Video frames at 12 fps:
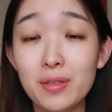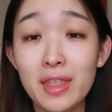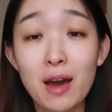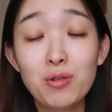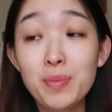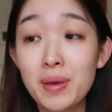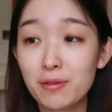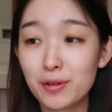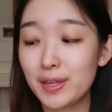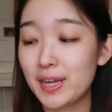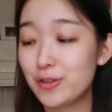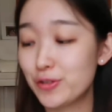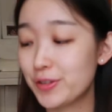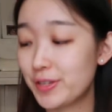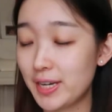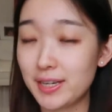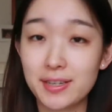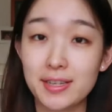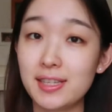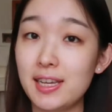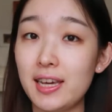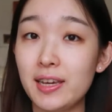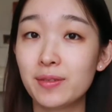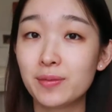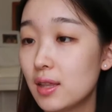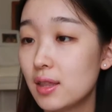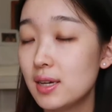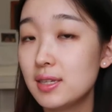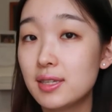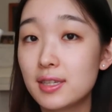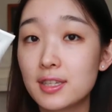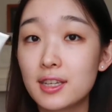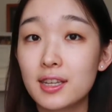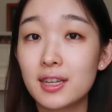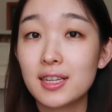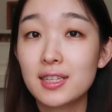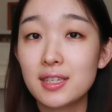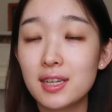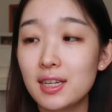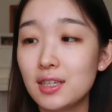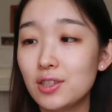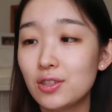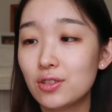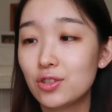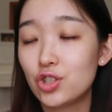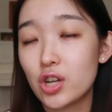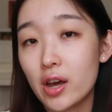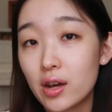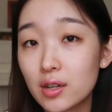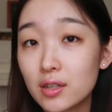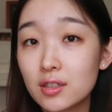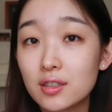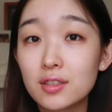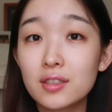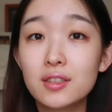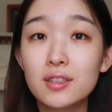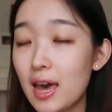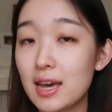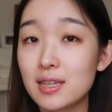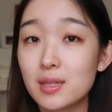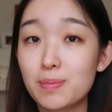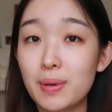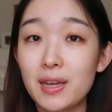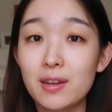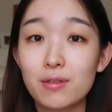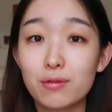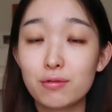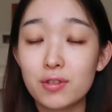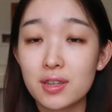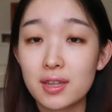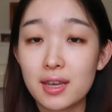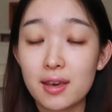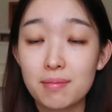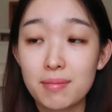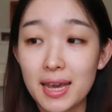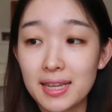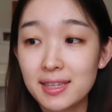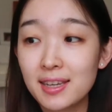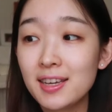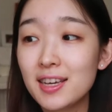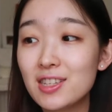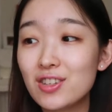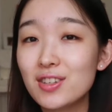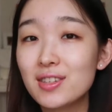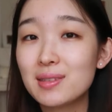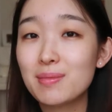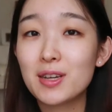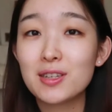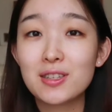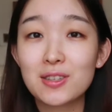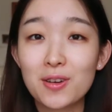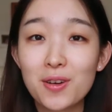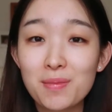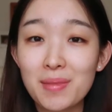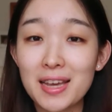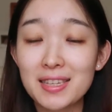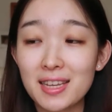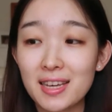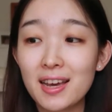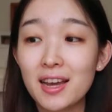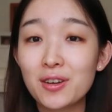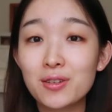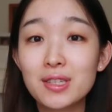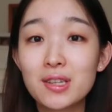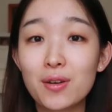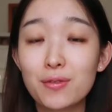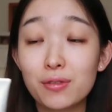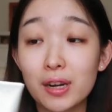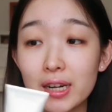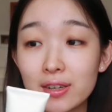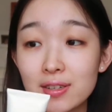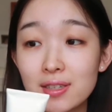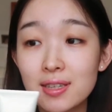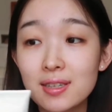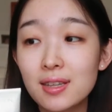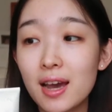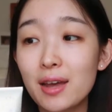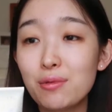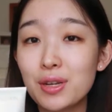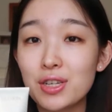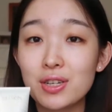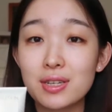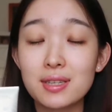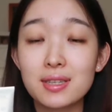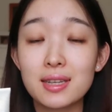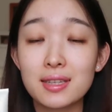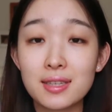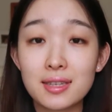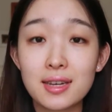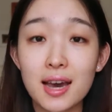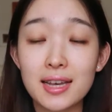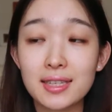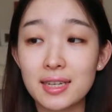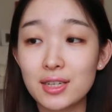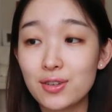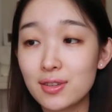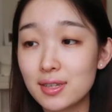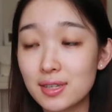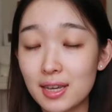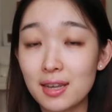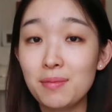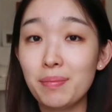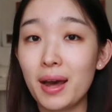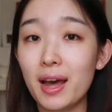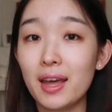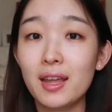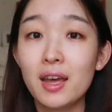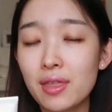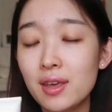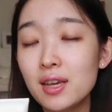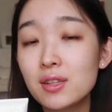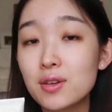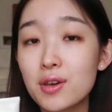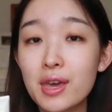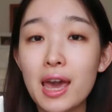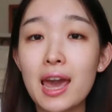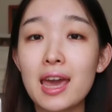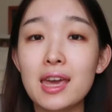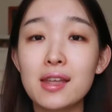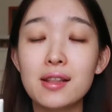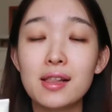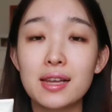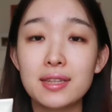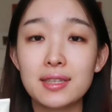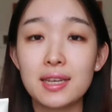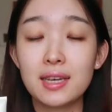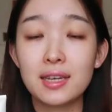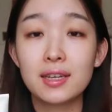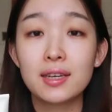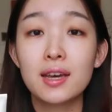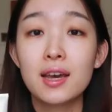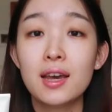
That will be really interesting to see. This cleansing gel has been really amazing. It just smells so amazing. I know it's got fragrance inside, which is sensitizing to the skin, but I think it's okay in cleansing